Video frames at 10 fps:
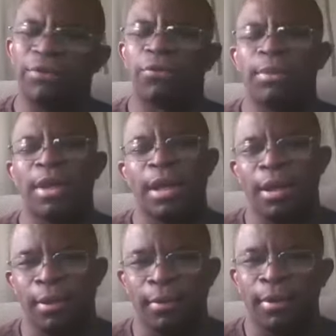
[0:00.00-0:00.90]
Freeman
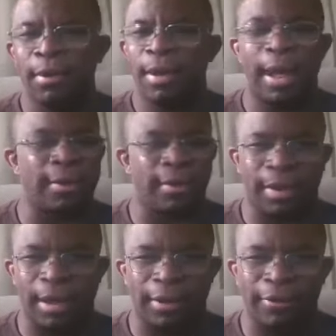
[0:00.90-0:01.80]
L, and the
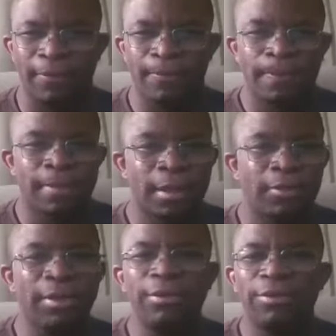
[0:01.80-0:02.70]
like,
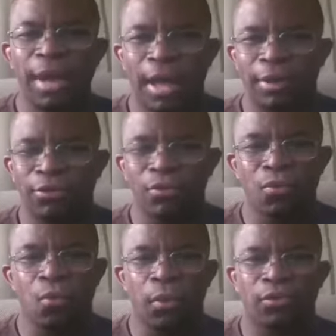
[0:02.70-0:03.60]
these guys
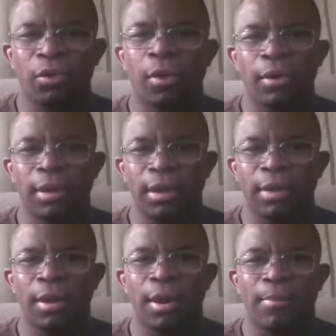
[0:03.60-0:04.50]
were
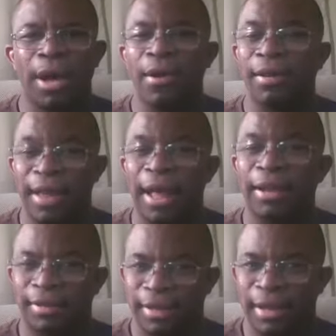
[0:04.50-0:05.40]
talking about a lot
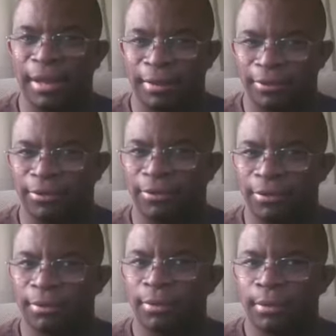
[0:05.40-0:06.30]
of
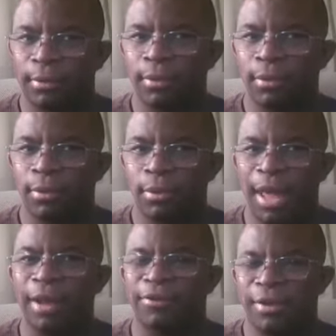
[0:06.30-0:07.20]
things
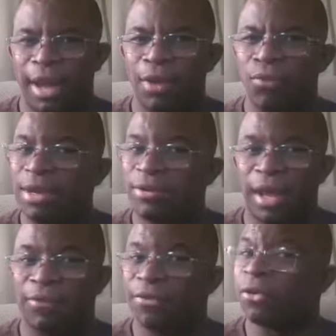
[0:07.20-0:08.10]
that today we
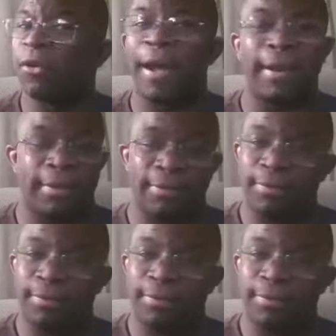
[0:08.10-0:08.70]
take for granted